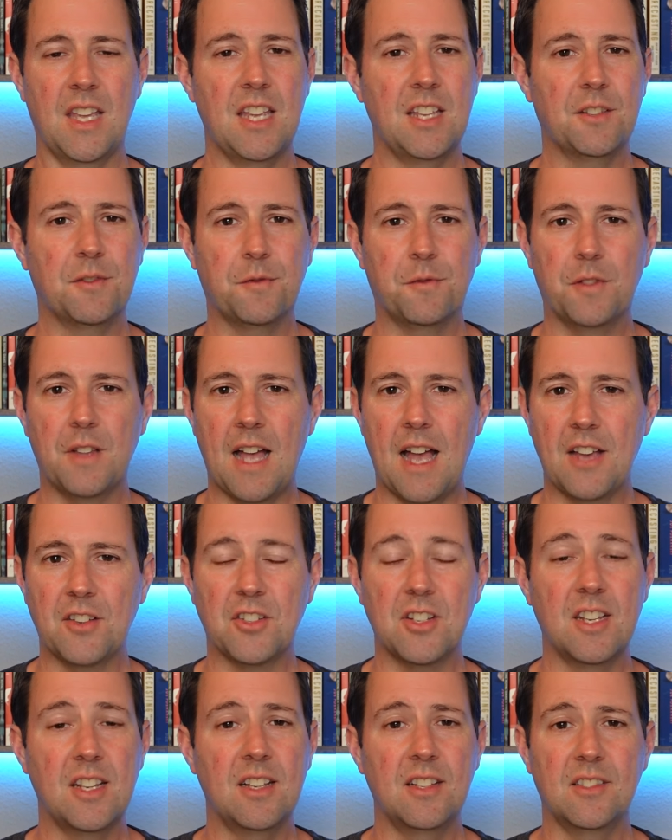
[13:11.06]
He's
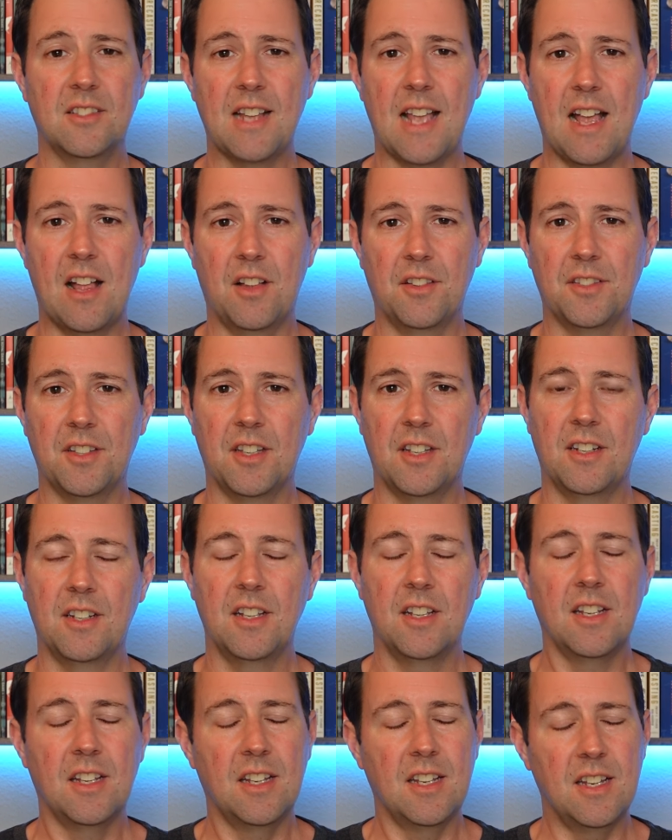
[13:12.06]
flashy, he's
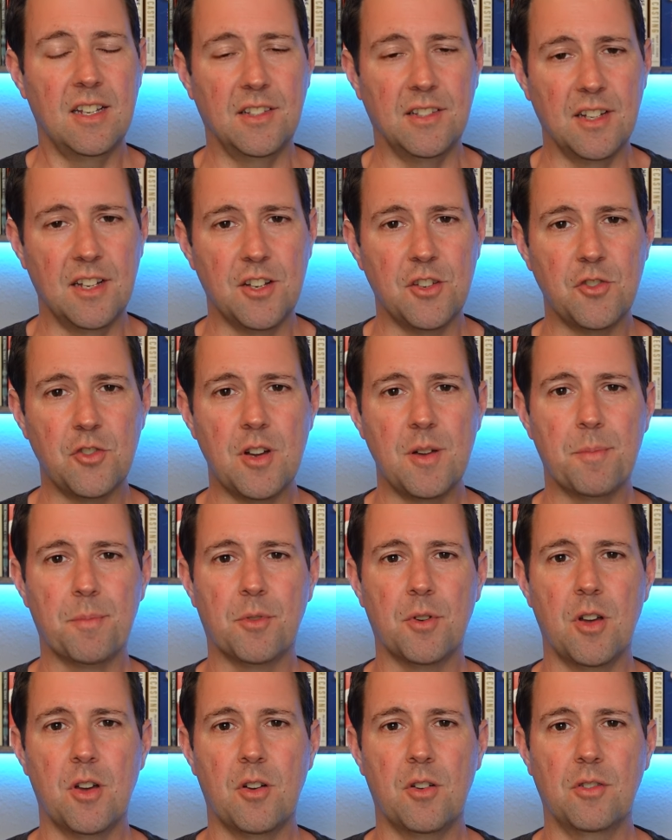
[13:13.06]
talented, he's injury
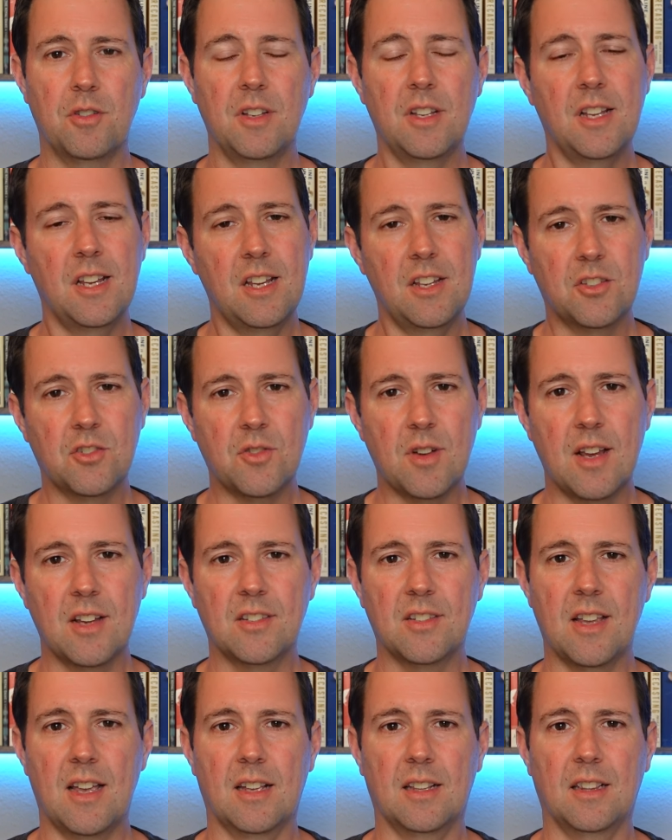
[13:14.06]
prone, he
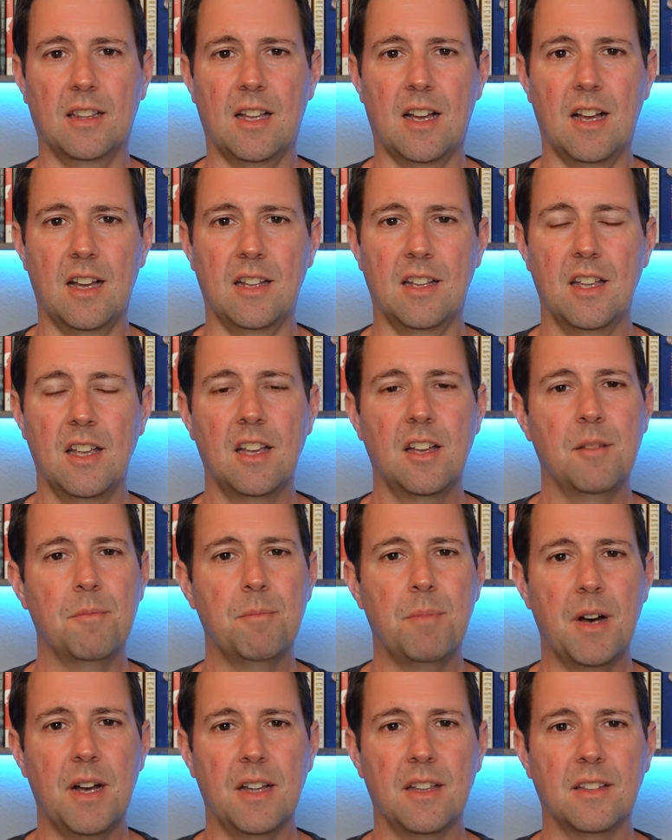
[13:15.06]
strikes out a lot,
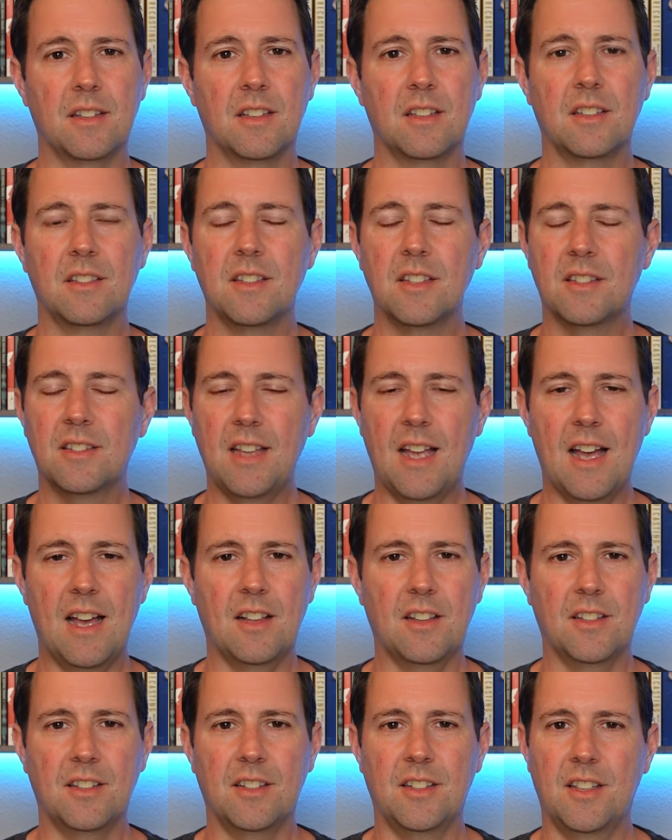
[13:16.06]
but the
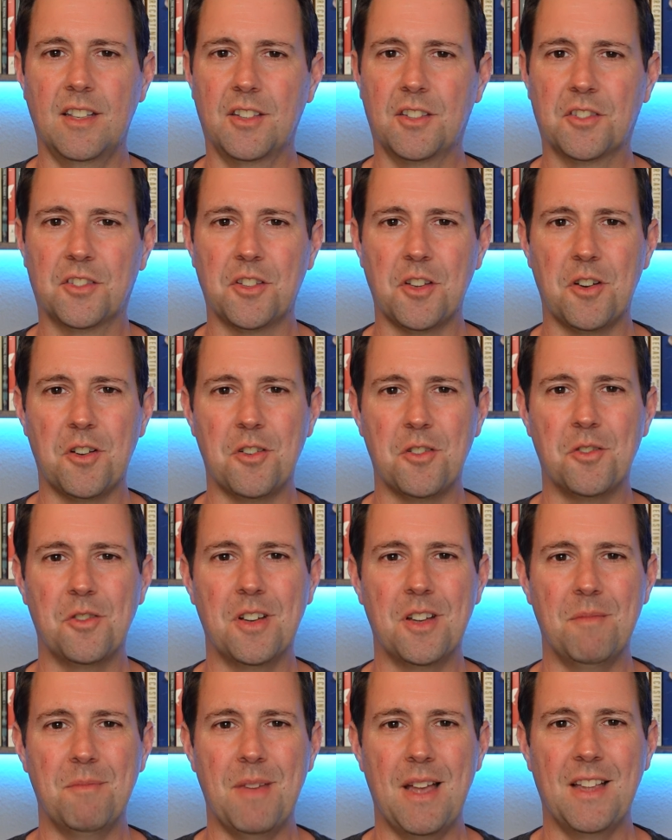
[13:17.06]
talent is so
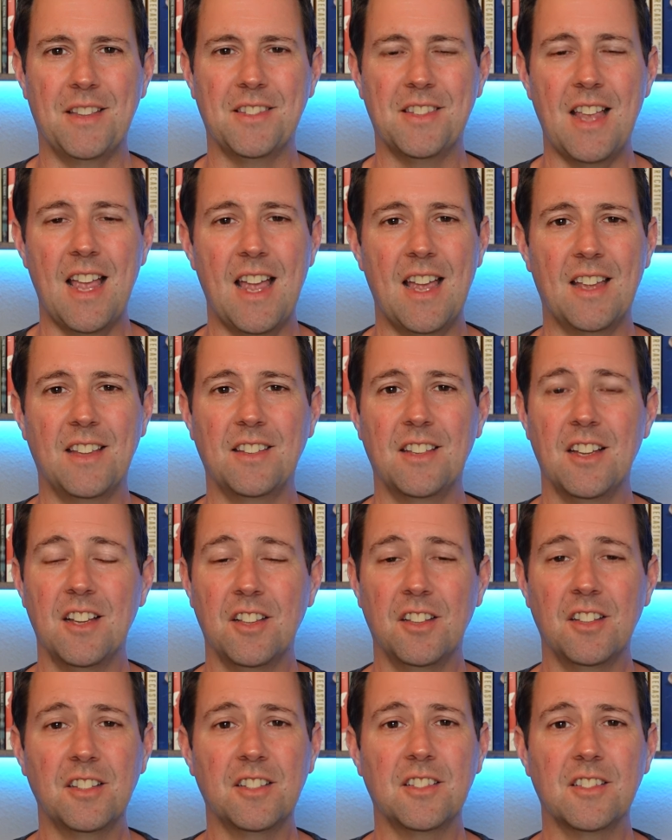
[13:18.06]
immense. And
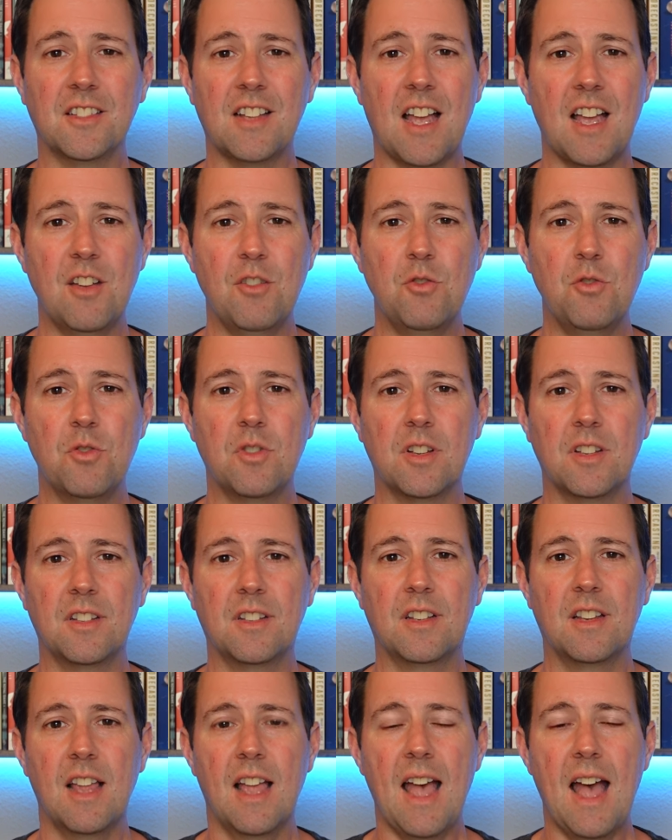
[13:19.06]
look, this is a guy who
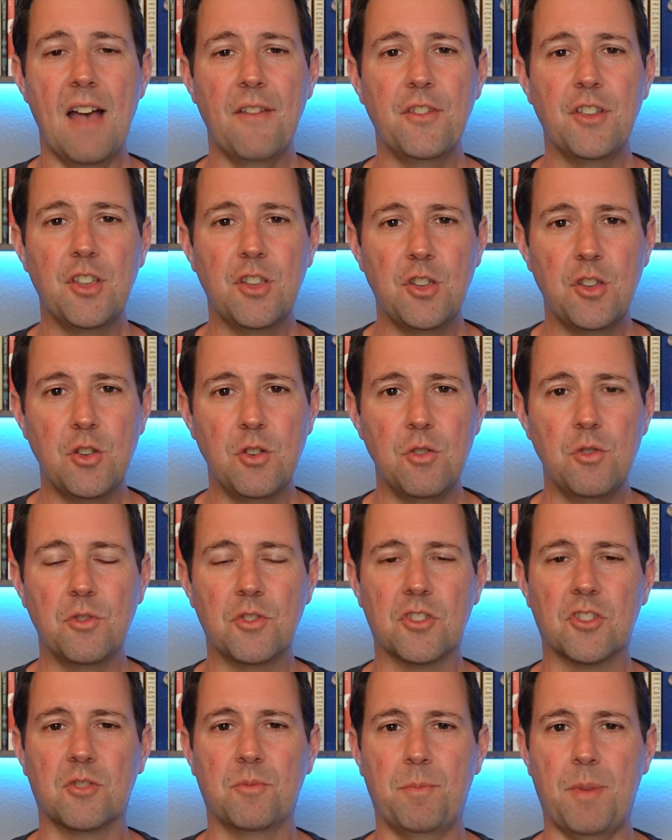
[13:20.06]
could have
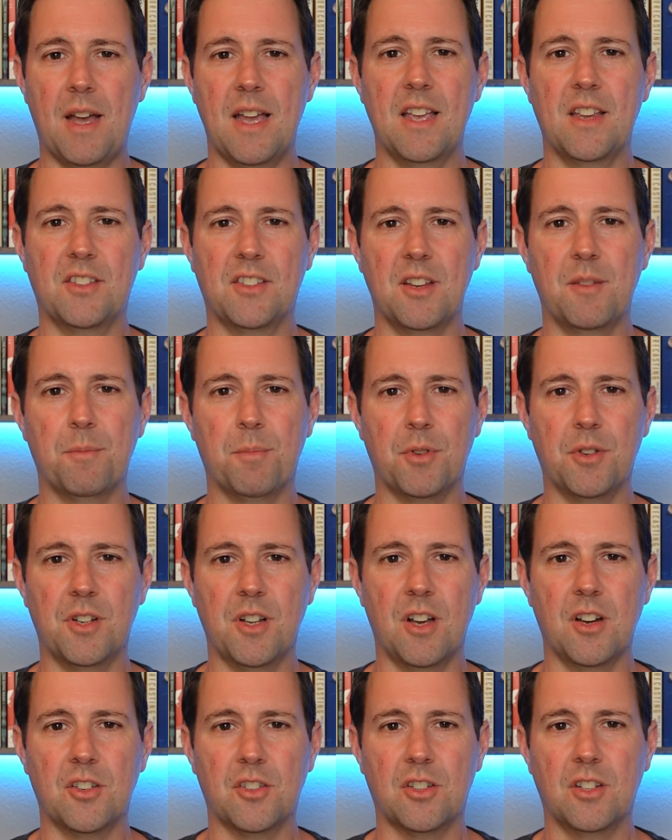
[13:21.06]
huge spikes in
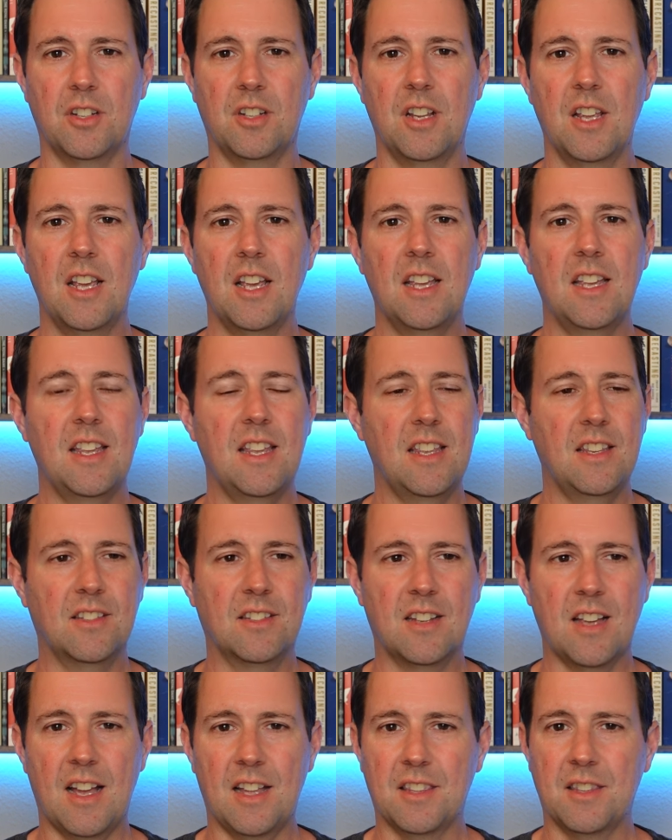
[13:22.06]
production. He's
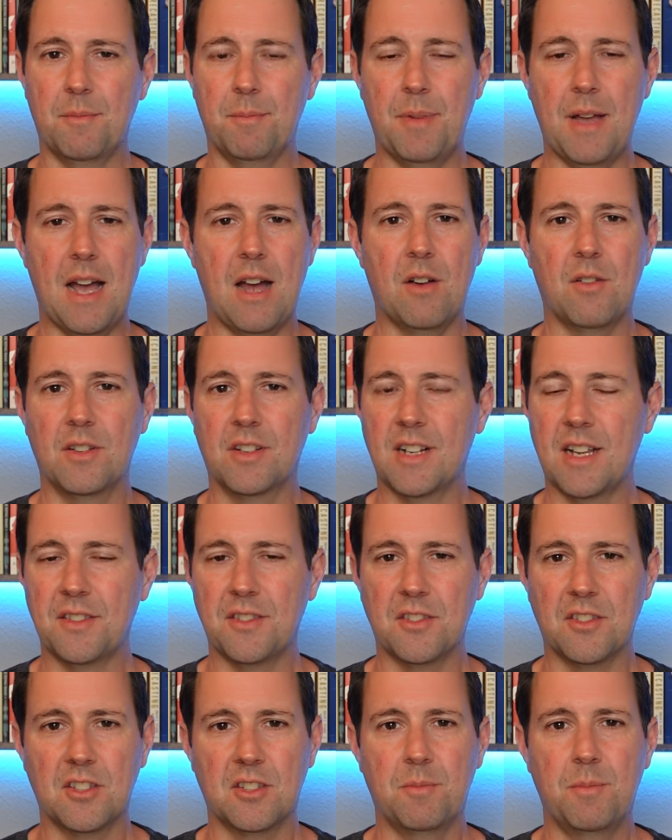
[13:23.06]
got the power, he's got
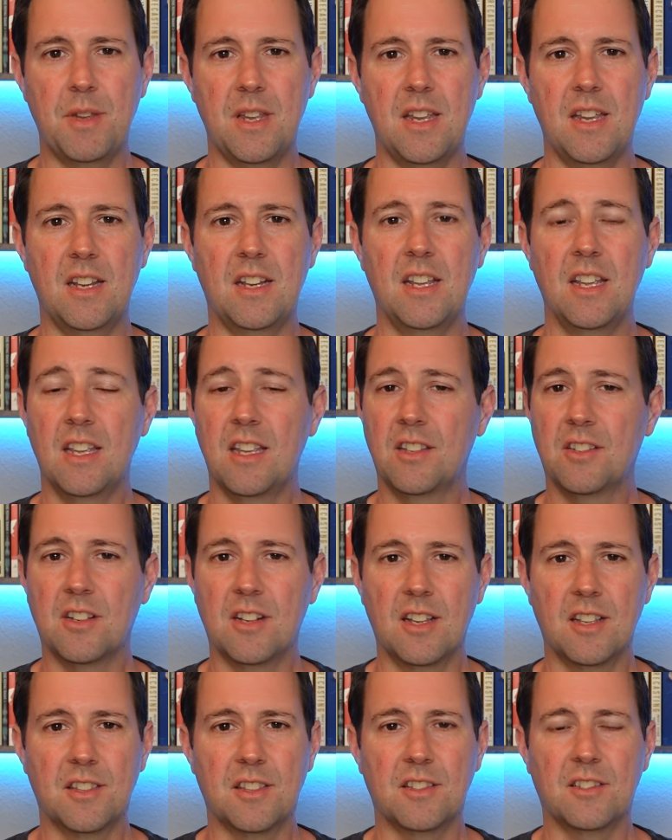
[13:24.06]
the speed, he's
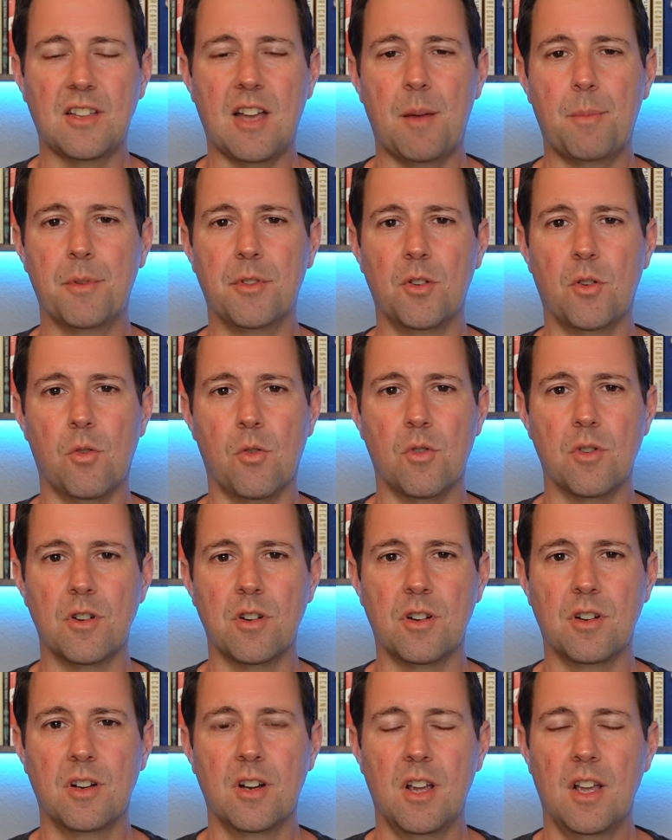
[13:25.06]
going to hit the top of the
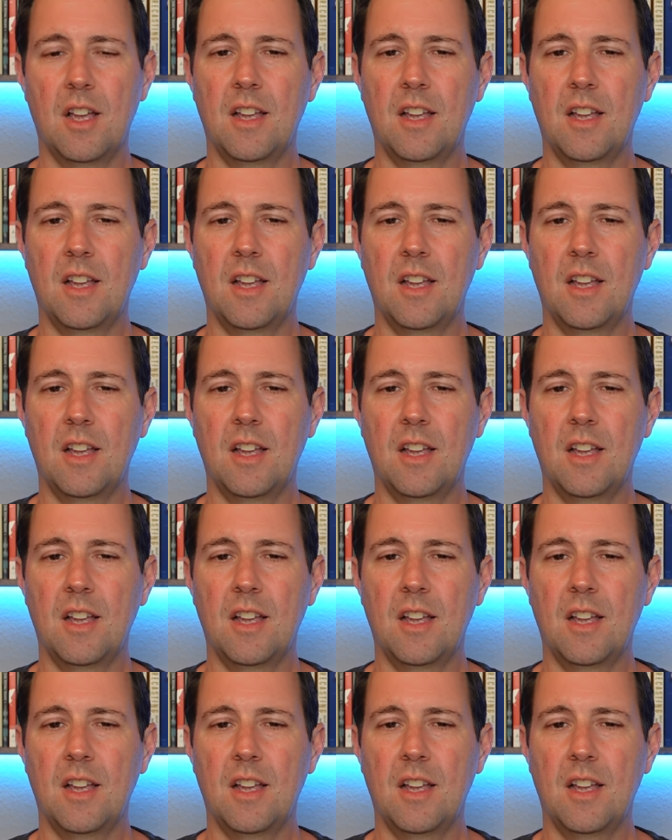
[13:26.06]
order.